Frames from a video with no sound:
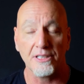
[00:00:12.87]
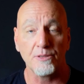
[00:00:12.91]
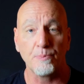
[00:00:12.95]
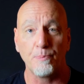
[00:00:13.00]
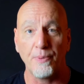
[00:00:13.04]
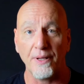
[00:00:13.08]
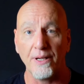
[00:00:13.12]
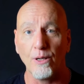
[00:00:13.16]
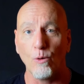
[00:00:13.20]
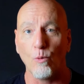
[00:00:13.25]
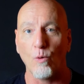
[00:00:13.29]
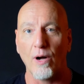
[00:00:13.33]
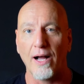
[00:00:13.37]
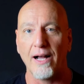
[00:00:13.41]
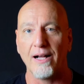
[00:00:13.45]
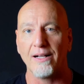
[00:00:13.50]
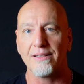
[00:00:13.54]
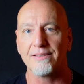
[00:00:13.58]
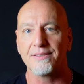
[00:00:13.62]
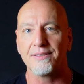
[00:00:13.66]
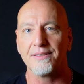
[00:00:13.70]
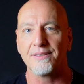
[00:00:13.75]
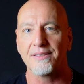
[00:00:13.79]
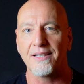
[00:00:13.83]
It's been a
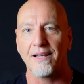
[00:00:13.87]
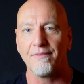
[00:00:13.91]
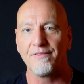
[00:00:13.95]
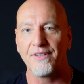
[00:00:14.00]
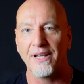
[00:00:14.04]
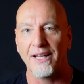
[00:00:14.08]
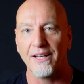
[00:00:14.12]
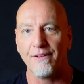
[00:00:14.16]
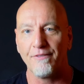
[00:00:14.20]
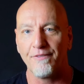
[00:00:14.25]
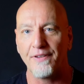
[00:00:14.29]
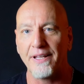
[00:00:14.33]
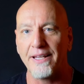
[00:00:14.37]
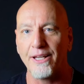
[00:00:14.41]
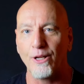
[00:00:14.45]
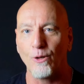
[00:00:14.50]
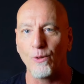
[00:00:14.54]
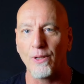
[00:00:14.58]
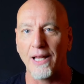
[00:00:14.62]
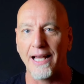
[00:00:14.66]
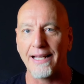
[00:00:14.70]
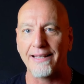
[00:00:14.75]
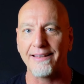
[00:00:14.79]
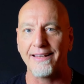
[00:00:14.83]
while since I've done a
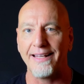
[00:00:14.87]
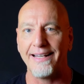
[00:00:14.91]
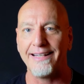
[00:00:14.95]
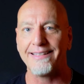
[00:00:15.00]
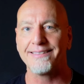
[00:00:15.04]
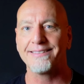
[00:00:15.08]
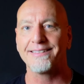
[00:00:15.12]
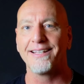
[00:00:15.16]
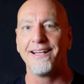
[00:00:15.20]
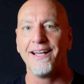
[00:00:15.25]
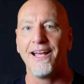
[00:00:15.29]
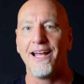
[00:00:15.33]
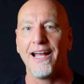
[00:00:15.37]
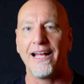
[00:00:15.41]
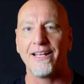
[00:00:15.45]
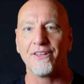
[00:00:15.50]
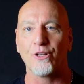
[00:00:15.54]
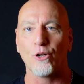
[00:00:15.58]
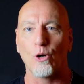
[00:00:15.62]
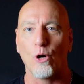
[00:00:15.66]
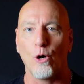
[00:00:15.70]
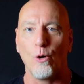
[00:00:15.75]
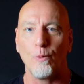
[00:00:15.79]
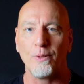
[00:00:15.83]
video like this, and
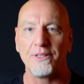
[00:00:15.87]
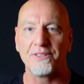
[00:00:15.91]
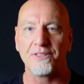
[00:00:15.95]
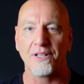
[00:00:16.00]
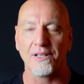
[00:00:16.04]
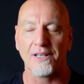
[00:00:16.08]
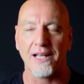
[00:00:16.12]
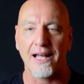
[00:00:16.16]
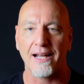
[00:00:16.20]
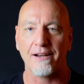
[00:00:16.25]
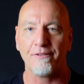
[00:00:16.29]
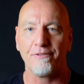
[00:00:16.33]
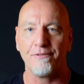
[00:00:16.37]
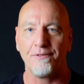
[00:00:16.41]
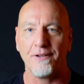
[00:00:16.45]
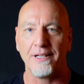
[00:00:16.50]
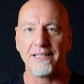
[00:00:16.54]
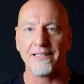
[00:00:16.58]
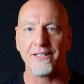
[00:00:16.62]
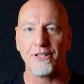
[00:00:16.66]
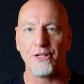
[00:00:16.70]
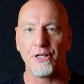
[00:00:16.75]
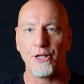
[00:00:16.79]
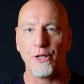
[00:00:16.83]
they're always a lot of
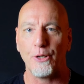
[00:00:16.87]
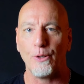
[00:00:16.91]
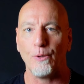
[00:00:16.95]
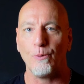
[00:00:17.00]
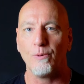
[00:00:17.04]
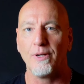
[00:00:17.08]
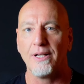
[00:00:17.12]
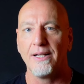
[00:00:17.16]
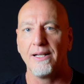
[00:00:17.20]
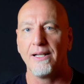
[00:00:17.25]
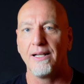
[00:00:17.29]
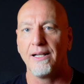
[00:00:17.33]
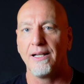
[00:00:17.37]
fun to do.